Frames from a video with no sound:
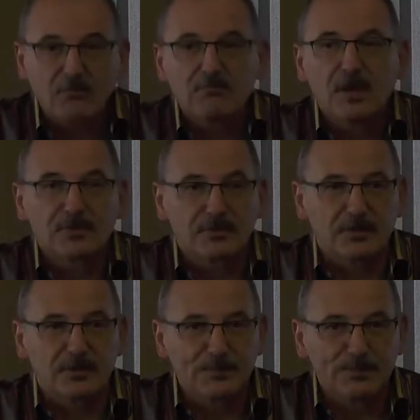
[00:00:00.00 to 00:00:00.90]
on
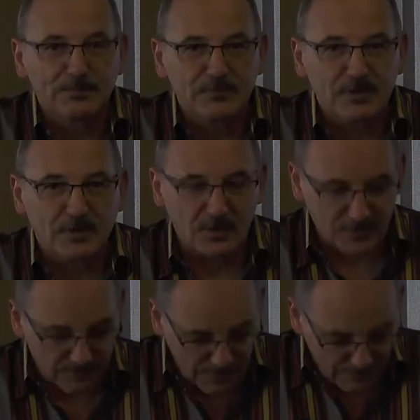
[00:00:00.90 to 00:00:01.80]
motherhood. It's a
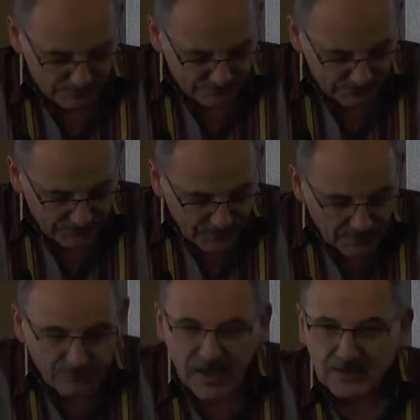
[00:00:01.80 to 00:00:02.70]
large claim.
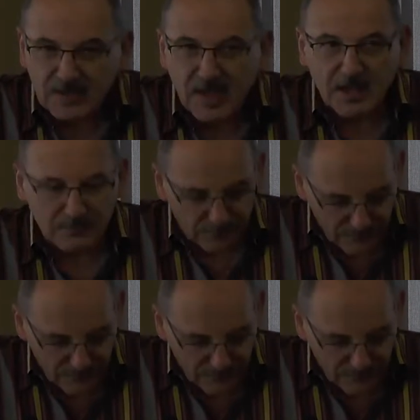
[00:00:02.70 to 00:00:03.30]
Beth Ann